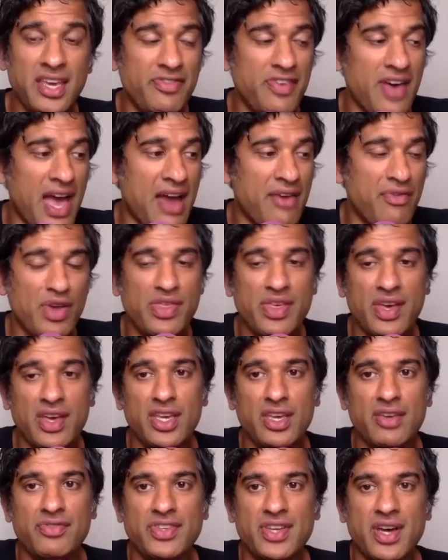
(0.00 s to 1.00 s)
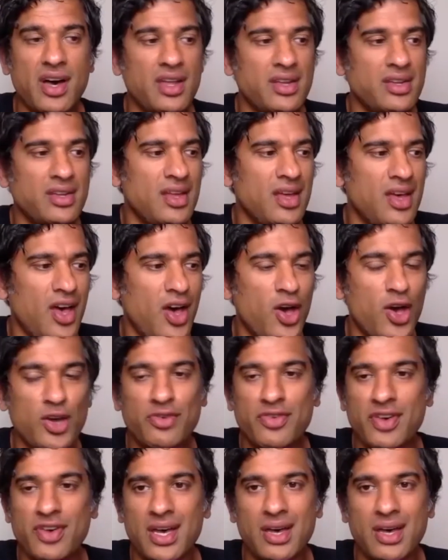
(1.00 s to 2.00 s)
you for everything you've done
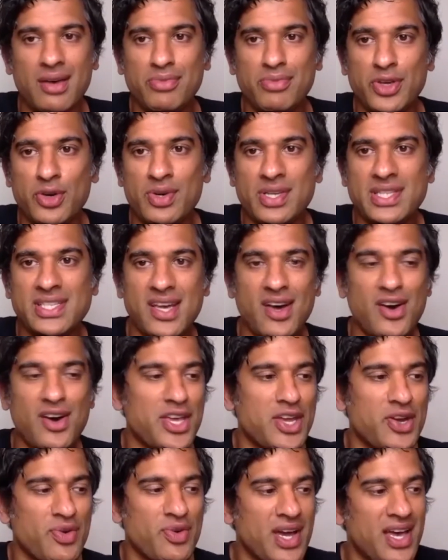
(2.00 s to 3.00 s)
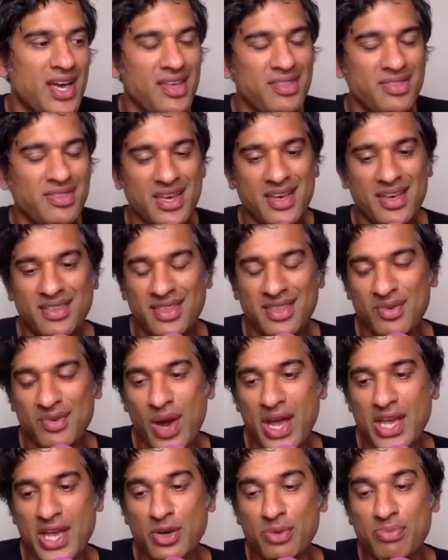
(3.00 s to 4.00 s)
over your entire career, the
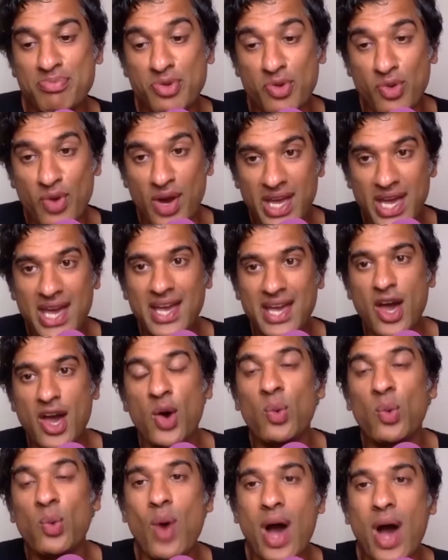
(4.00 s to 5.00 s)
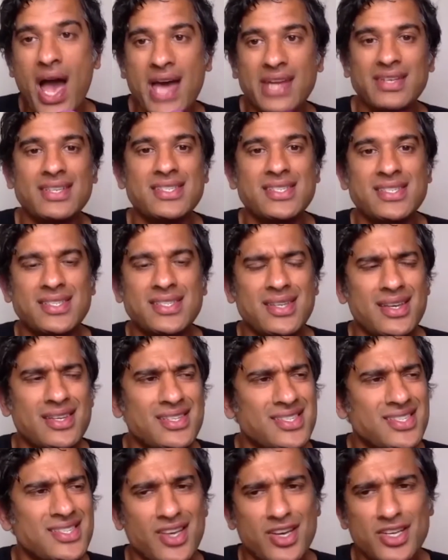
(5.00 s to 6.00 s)
way you're bringing awareness to
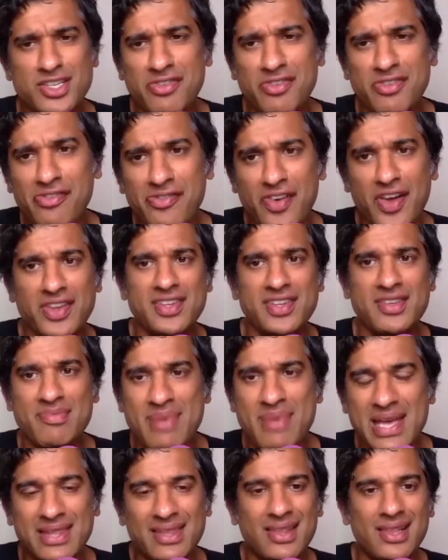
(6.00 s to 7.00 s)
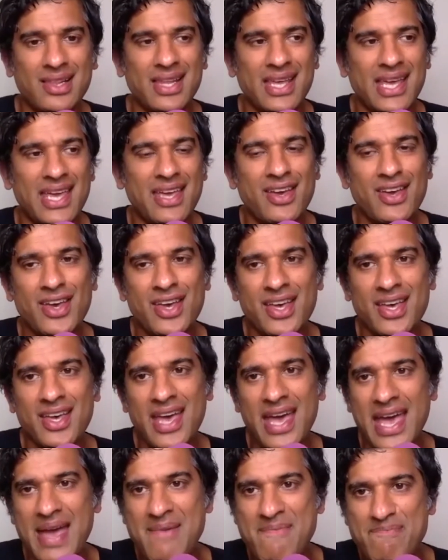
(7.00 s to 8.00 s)
such fundamentally
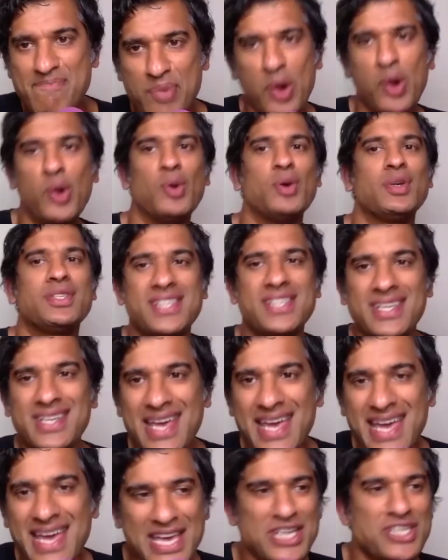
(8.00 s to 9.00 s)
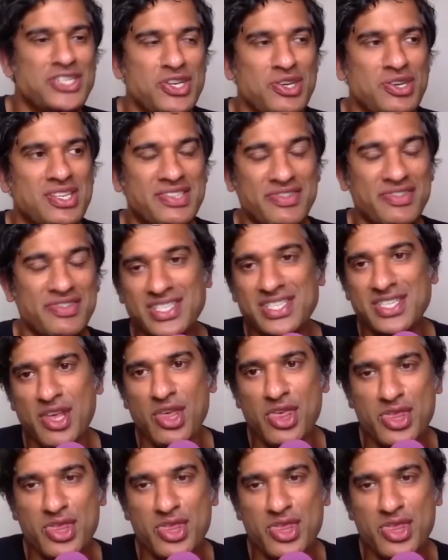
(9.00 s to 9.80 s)
important issues for us to